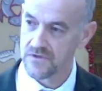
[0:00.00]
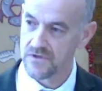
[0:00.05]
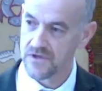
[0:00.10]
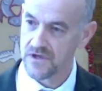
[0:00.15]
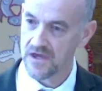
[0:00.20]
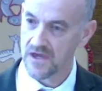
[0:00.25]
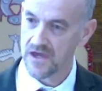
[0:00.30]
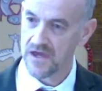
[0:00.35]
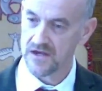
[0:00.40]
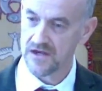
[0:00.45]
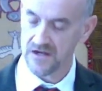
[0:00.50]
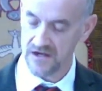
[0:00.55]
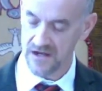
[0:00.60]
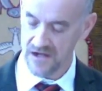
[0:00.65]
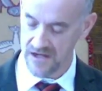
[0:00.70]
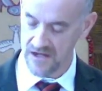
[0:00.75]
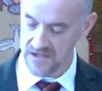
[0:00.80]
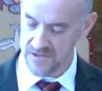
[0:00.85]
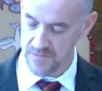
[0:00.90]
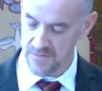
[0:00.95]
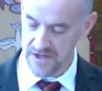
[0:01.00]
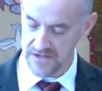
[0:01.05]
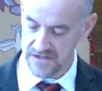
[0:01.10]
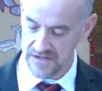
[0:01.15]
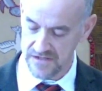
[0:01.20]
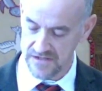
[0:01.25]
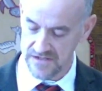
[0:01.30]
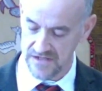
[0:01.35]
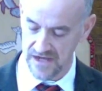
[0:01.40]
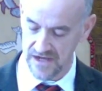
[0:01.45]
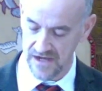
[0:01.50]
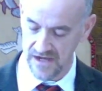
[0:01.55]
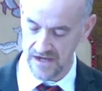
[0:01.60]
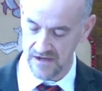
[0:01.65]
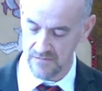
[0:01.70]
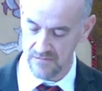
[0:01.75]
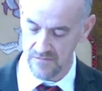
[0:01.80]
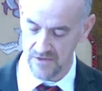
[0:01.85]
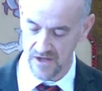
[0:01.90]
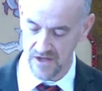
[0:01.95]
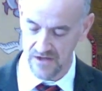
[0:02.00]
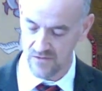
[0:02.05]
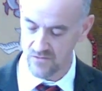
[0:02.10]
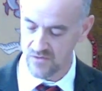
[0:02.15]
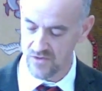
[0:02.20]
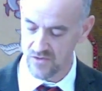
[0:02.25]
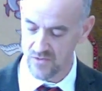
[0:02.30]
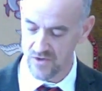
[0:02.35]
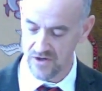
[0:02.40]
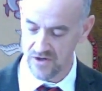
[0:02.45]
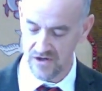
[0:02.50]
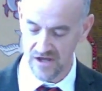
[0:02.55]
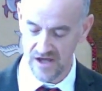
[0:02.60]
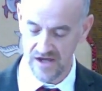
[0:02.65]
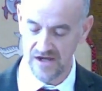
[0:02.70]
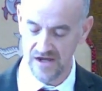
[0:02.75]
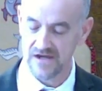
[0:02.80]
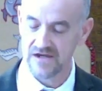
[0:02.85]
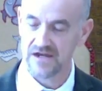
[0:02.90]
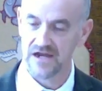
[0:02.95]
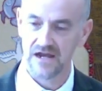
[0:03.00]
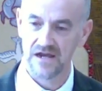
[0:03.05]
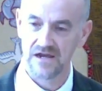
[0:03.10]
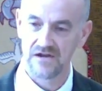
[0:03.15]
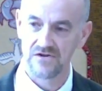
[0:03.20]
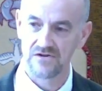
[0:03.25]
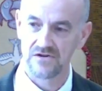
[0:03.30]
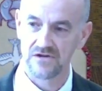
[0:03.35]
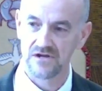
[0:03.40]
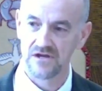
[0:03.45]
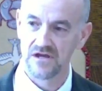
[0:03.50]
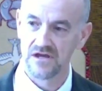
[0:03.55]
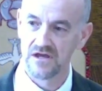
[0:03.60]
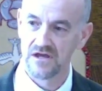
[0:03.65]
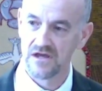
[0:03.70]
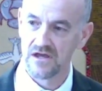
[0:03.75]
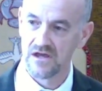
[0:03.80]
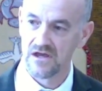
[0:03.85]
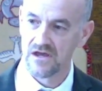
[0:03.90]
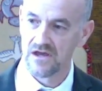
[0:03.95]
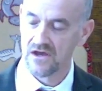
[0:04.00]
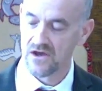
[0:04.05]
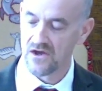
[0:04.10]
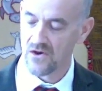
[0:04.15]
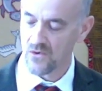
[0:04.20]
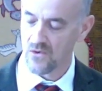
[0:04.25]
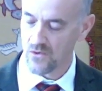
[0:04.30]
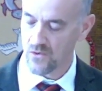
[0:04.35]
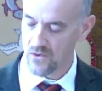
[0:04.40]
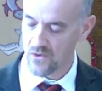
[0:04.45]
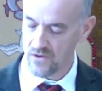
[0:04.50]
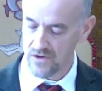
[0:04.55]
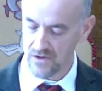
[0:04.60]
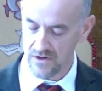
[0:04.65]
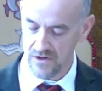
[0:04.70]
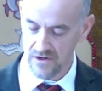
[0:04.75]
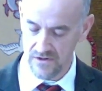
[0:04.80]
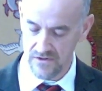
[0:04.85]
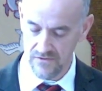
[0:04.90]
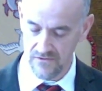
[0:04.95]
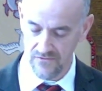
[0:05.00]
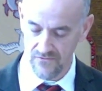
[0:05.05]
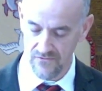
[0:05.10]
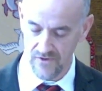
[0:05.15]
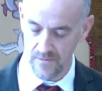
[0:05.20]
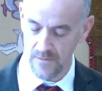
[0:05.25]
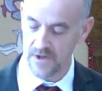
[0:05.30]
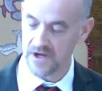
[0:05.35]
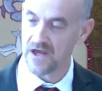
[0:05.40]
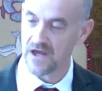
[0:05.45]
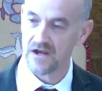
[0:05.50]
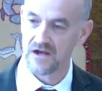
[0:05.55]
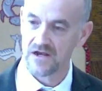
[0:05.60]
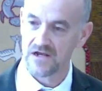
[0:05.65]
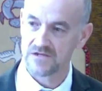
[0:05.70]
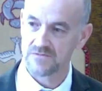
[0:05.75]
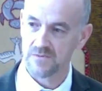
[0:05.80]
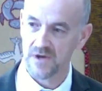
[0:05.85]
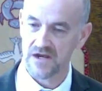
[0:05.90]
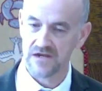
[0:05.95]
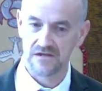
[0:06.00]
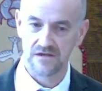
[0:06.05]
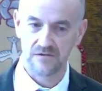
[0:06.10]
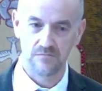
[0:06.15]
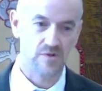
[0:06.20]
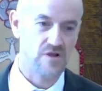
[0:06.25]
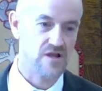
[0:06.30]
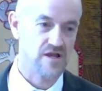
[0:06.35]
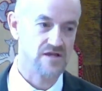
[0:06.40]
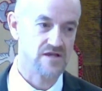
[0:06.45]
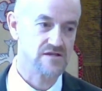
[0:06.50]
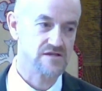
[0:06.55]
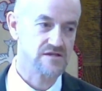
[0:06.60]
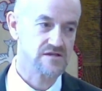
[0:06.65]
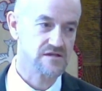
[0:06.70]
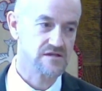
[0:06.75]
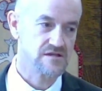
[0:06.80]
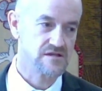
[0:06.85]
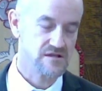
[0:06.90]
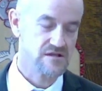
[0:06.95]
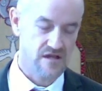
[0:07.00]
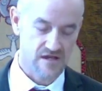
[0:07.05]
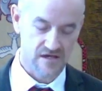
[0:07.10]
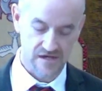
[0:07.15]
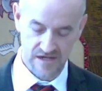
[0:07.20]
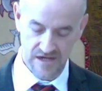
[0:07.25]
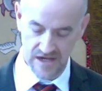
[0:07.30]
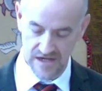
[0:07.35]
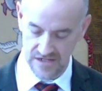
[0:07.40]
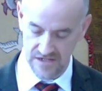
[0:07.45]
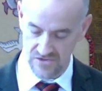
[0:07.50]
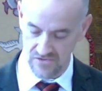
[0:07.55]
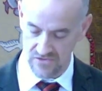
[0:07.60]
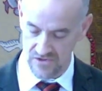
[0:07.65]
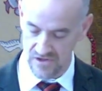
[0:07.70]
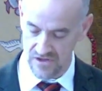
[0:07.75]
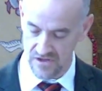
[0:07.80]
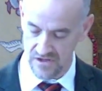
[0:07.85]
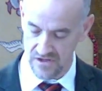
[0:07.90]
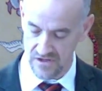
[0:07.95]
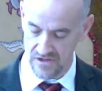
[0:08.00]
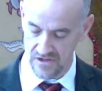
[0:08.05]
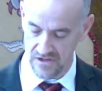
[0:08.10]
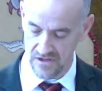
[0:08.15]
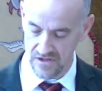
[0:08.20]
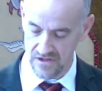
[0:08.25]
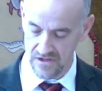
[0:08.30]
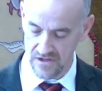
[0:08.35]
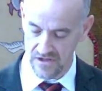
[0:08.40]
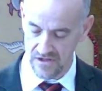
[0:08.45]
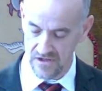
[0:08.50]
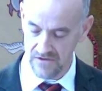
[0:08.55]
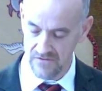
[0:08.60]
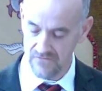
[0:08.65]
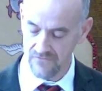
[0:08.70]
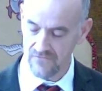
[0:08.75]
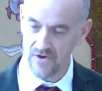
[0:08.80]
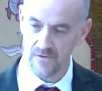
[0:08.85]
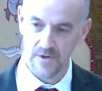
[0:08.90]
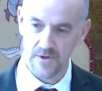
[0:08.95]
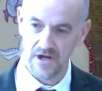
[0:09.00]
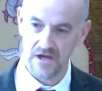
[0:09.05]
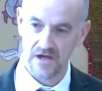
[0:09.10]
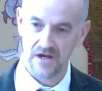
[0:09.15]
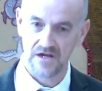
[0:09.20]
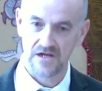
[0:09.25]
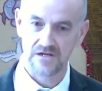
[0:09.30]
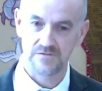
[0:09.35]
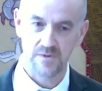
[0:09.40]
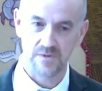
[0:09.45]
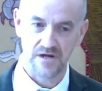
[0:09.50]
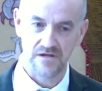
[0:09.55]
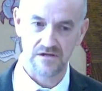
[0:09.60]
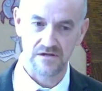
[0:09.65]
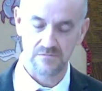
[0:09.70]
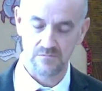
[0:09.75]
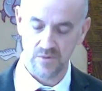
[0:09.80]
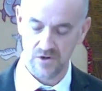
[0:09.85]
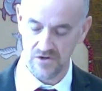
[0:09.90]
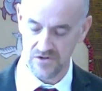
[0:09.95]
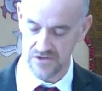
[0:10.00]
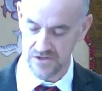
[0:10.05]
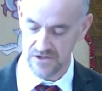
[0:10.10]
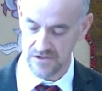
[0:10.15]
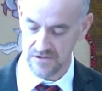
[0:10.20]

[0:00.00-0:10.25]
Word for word: at an unexpected time, like when we are lying down, or from an unexpected place, like Nazareth, from an unexpected person.